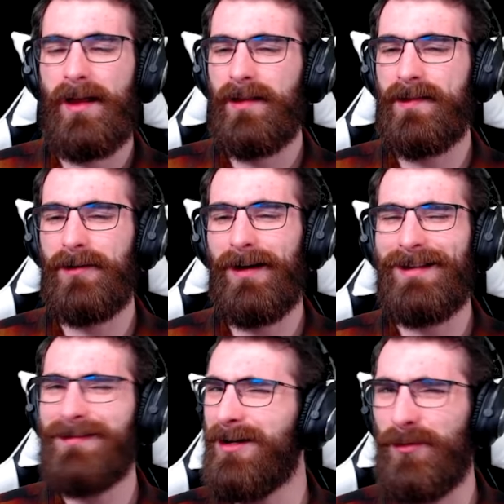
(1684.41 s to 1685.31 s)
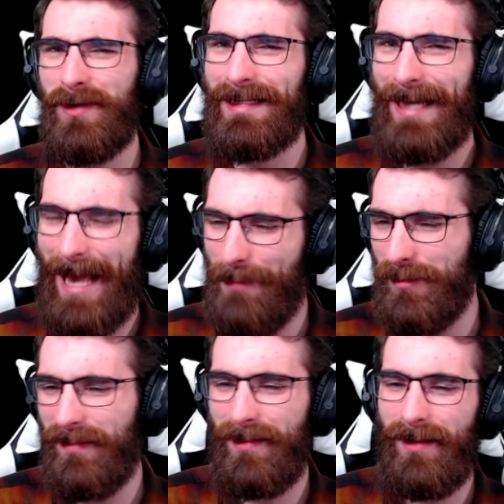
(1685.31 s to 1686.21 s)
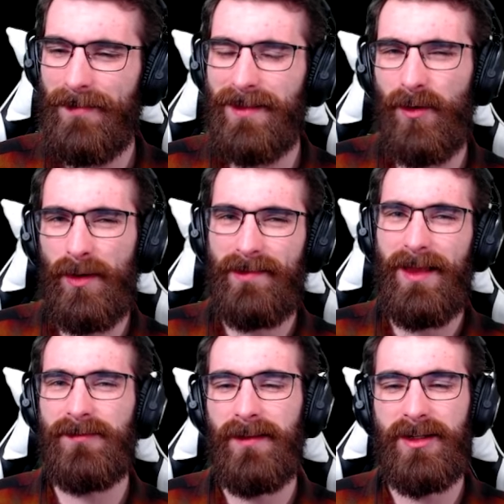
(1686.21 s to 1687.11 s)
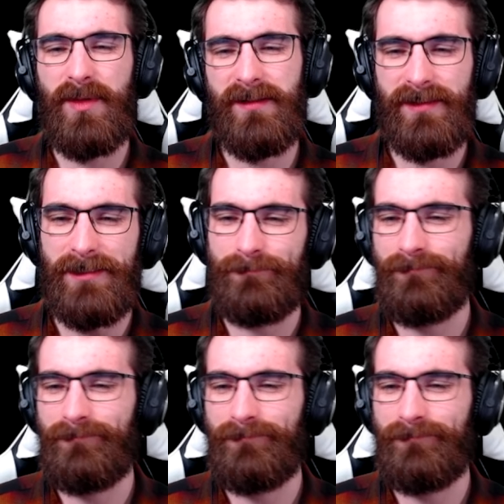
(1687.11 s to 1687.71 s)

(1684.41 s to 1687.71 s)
So I don't know what happened there, and that's always left a little bit of a